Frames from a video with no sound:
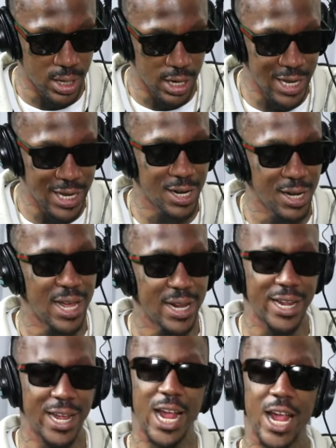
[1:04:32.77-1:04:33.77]
He get
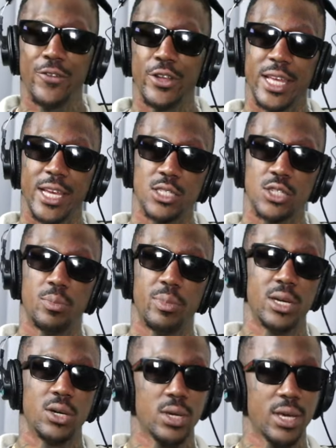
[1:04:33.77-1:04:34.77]
elected, everything's going to
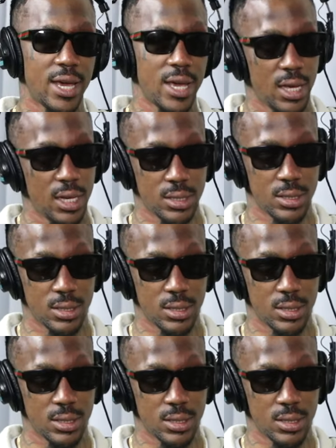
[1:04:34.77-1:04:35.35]
be okay.